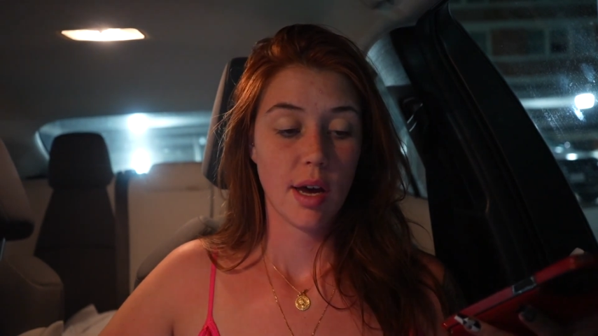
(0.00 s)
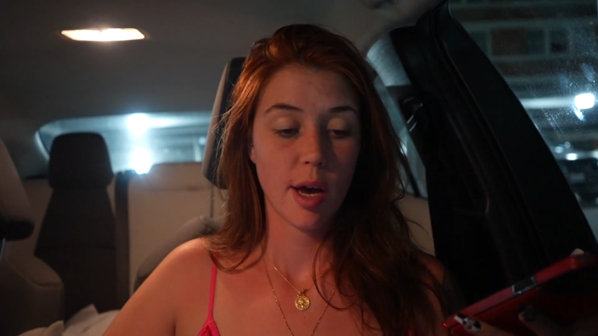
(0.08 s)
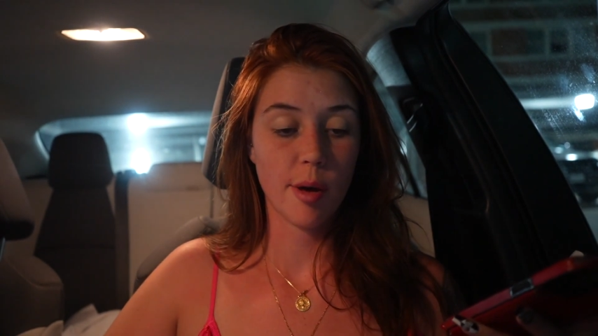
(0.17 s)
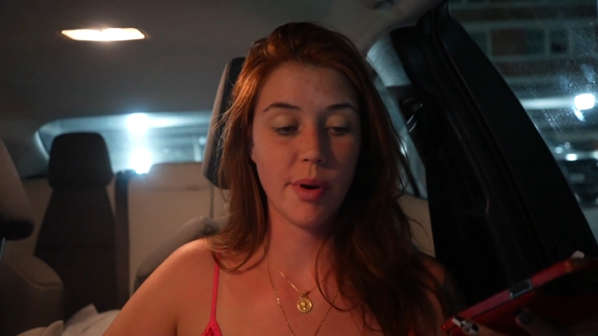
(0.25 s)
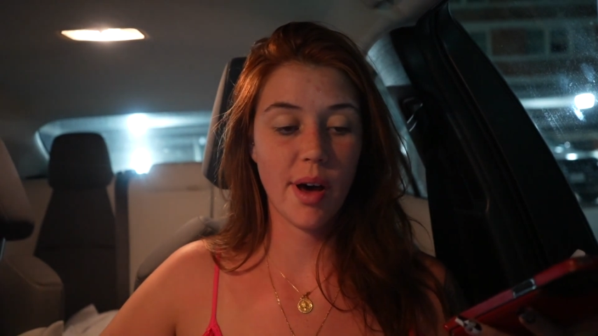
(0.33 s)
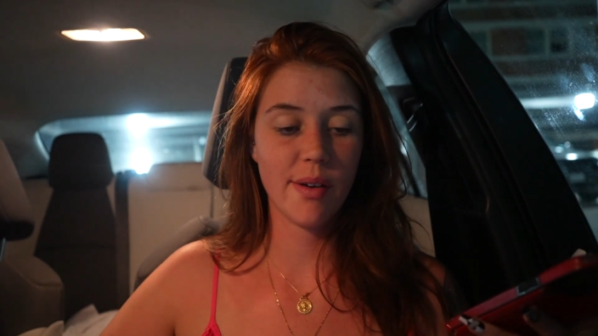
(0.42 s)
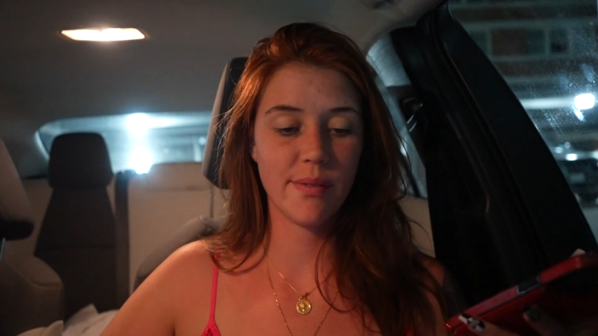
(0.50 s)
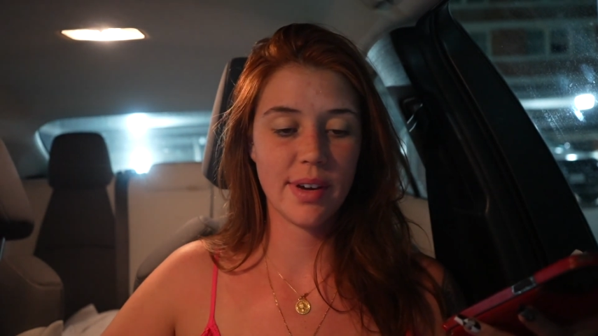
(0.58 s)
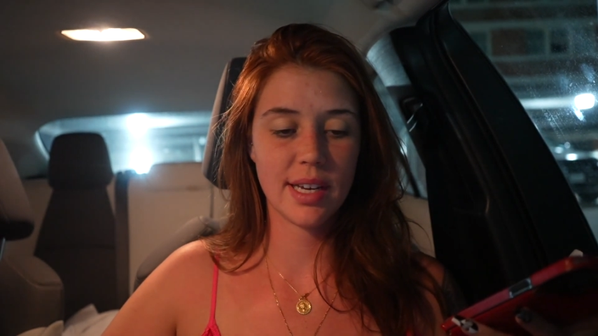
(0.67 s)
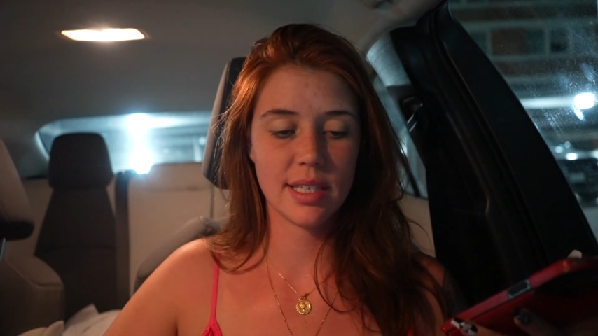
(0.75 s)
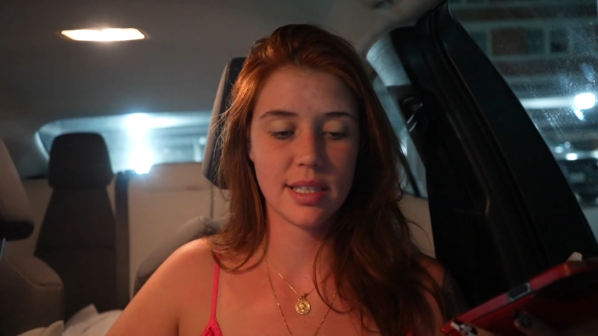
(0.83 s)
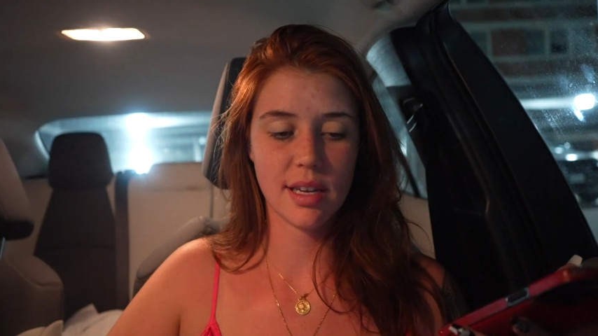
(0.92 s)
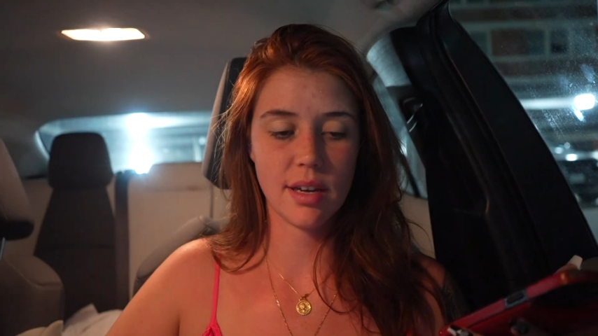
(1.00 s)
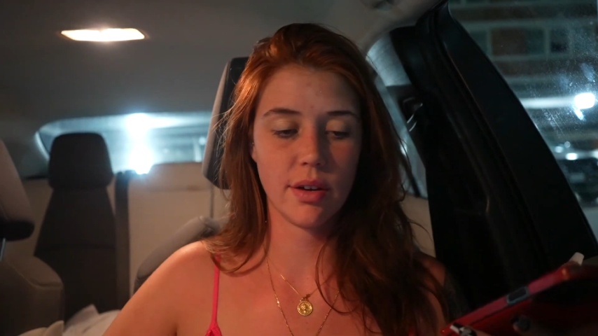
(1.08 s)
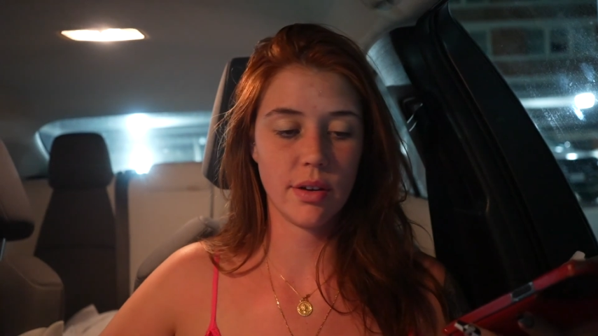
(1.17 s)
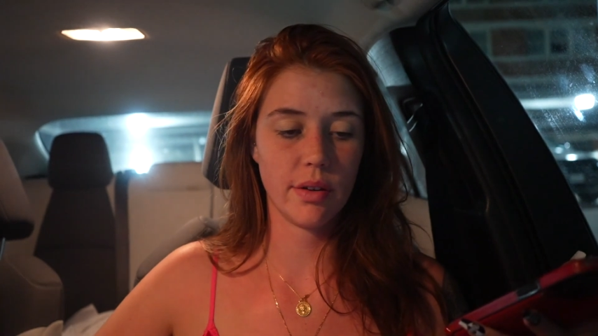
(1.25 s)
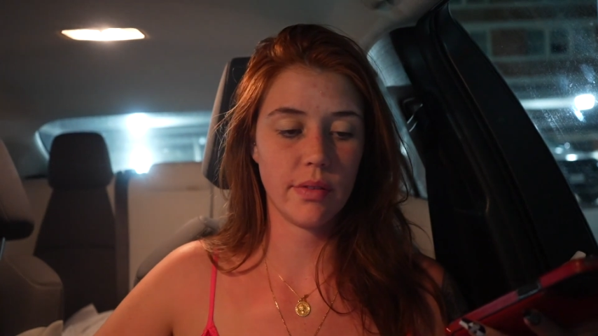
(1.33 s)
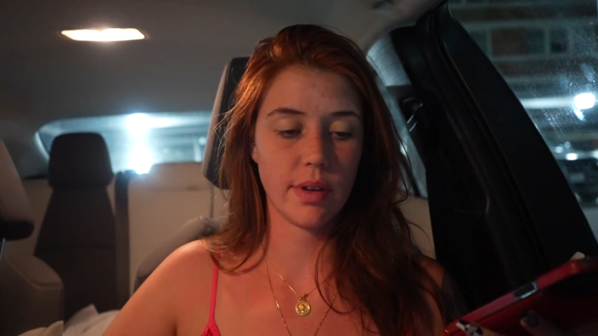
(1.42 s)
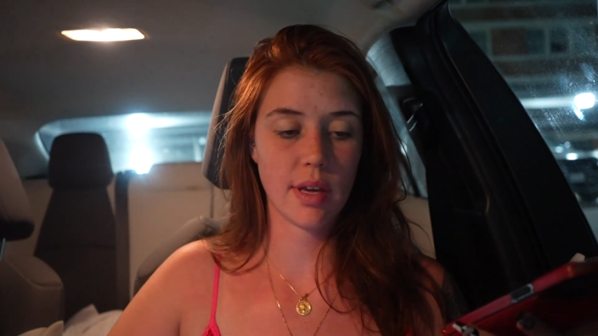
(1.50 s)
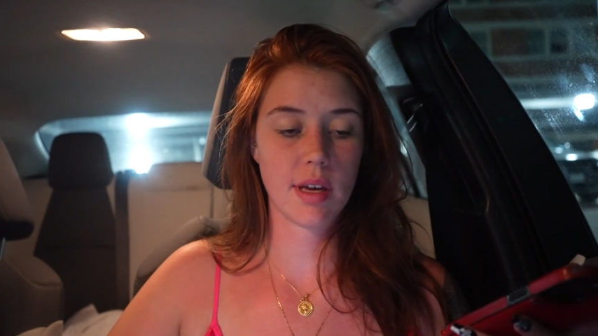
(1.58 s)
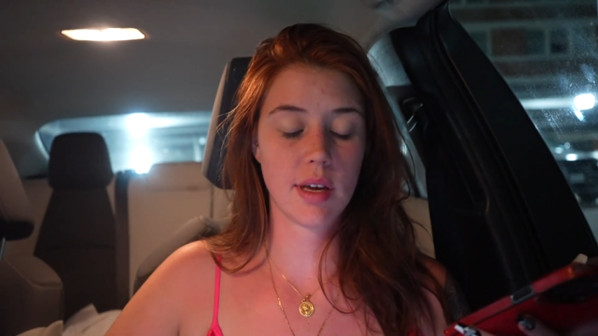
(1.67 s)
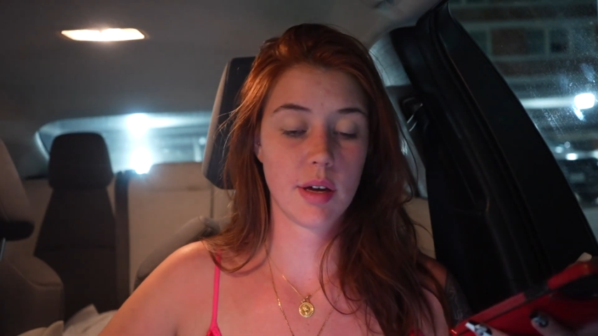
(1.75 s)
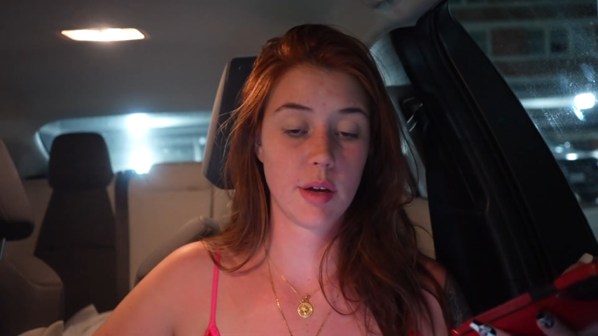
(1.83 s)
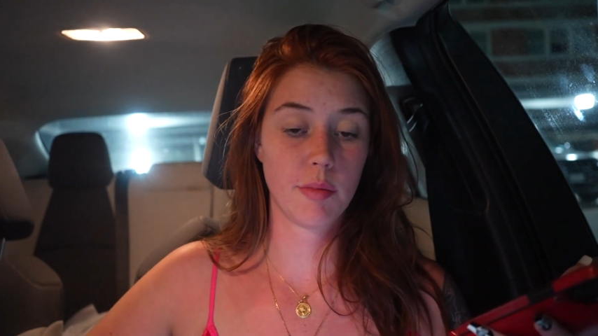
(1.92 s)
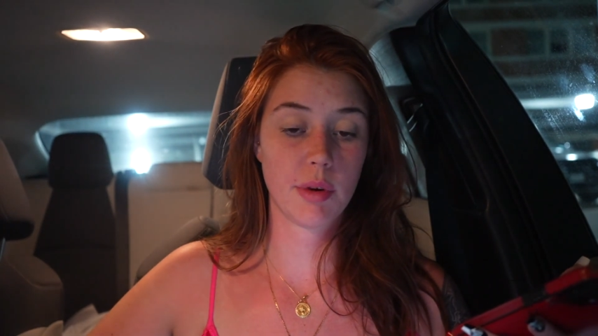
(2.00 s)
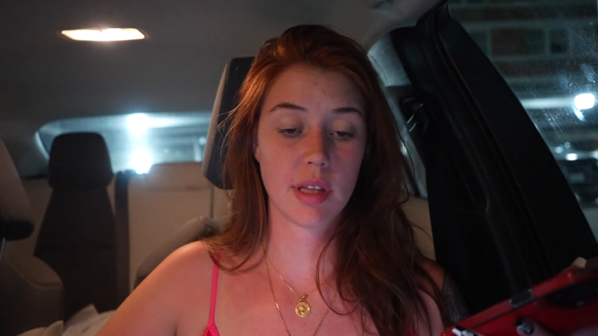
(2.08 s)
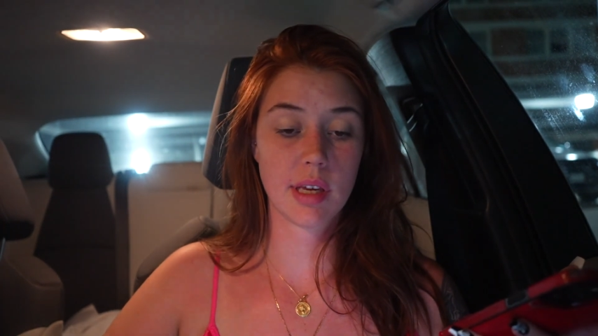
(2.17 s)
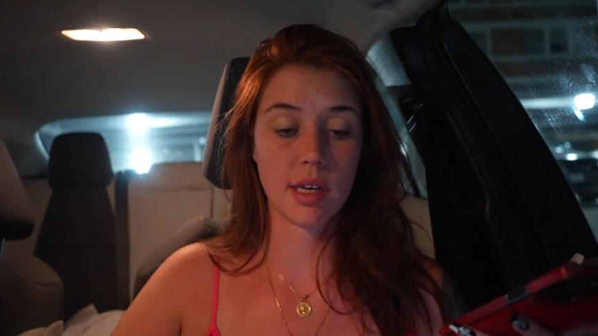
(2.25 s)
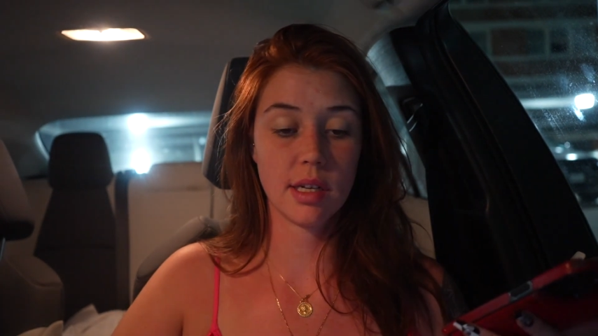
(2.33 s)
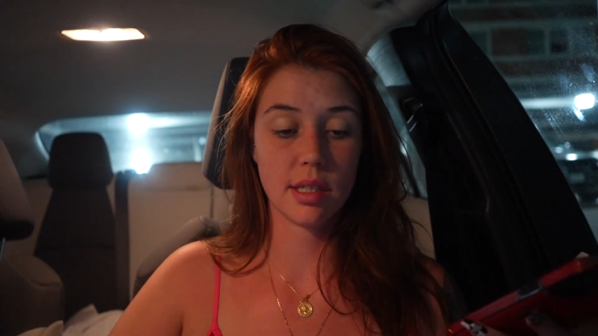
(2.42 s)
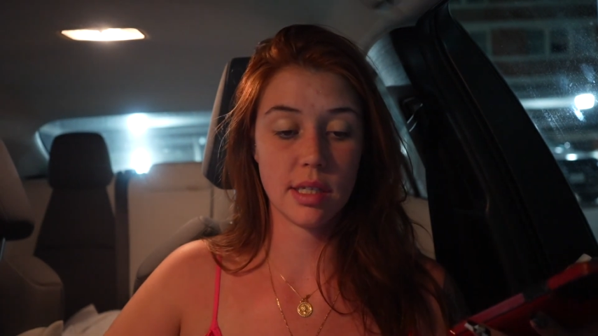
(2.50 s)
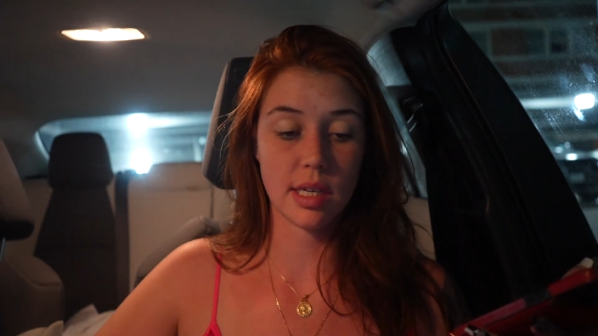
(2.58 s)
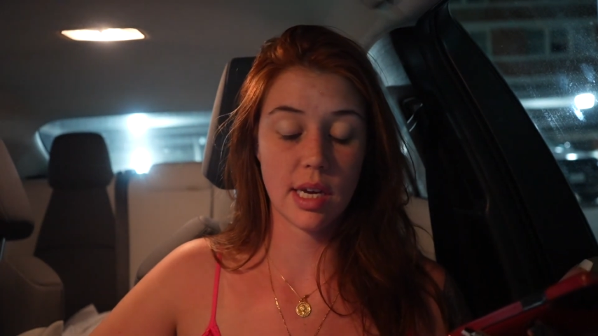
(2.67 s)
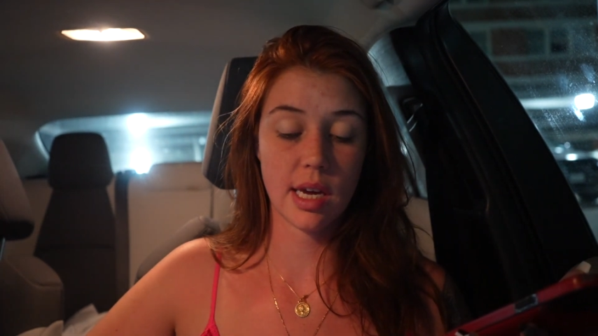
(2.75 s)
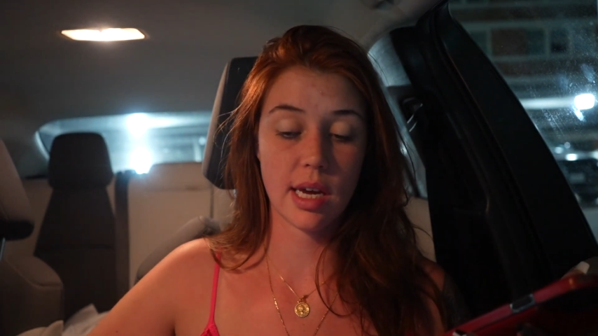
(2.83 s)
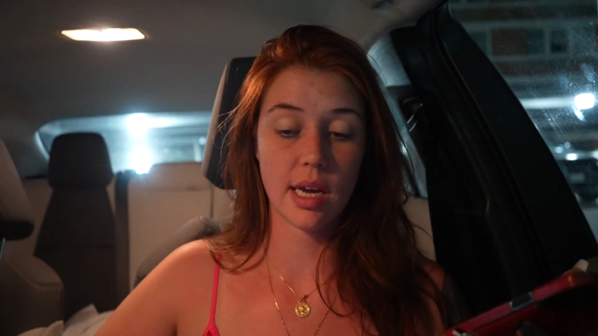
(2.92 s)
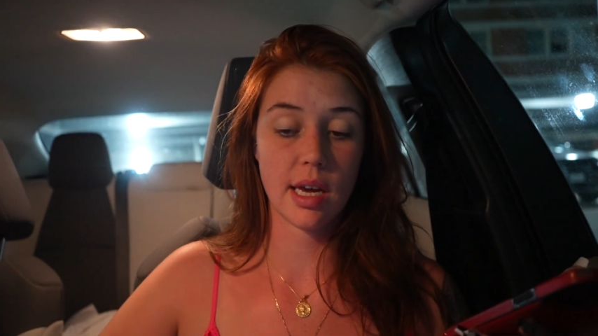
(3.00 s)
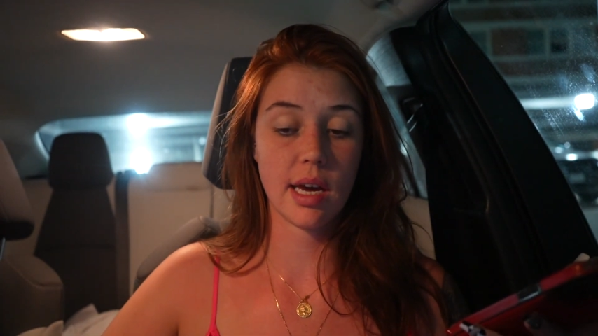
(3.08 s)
about myself, and by the end of the day,